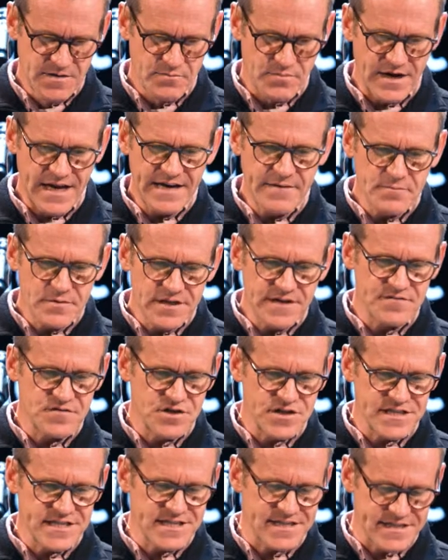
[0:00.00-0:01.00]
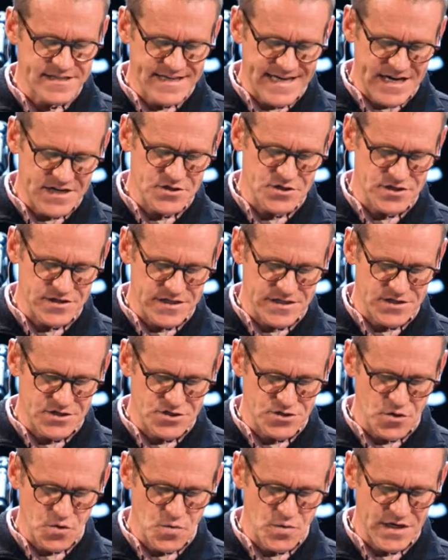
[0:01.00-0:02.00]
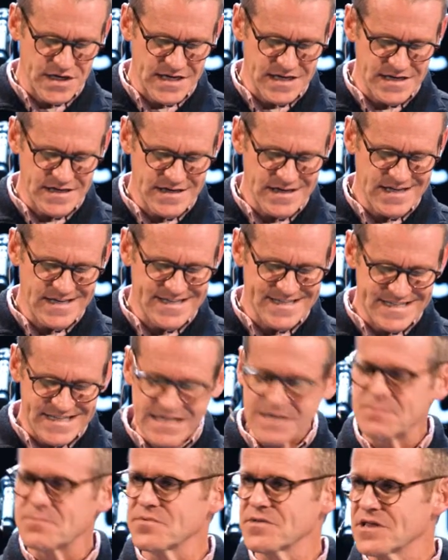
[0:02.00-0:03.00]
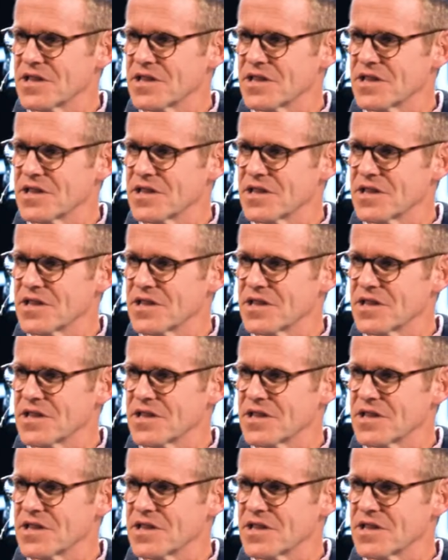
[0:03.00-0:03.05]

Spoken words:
But I believe Jesus is actually showing his deep